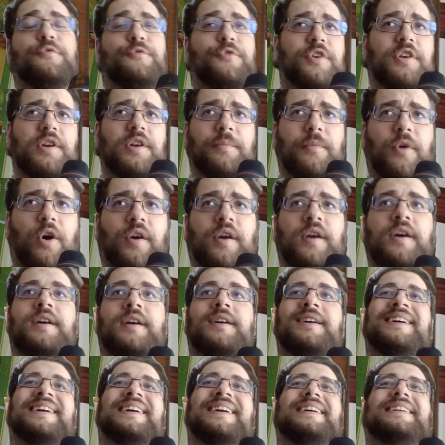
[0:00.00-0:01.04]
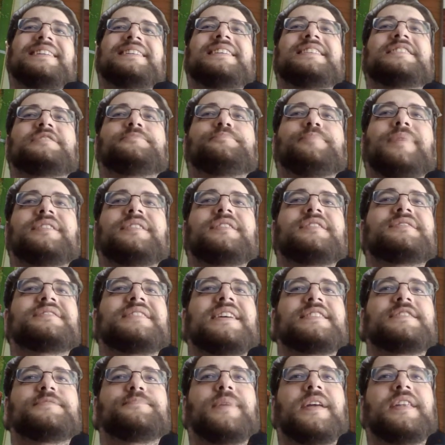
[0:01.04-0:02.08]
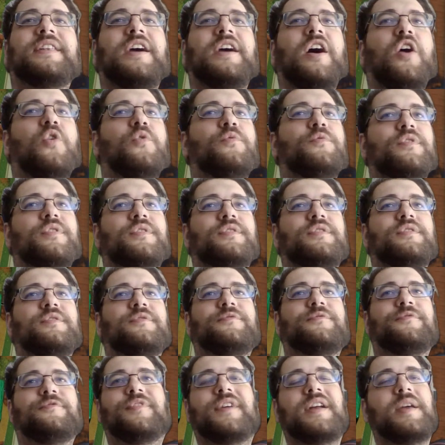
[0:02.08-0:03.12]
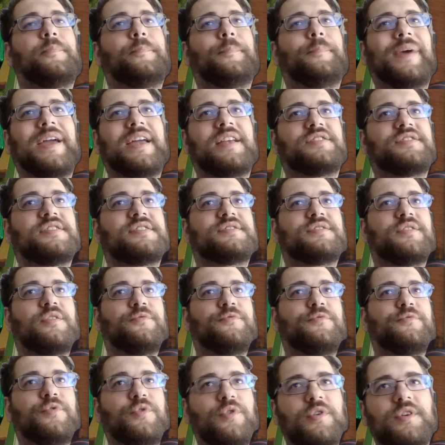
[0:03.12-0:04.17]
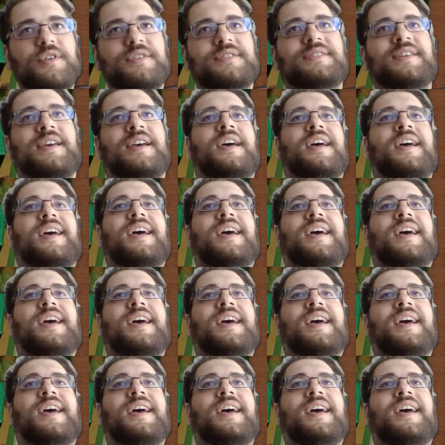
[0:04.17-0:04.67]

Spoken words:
Furthermore, these patterns are spread over the 3 pages of rules,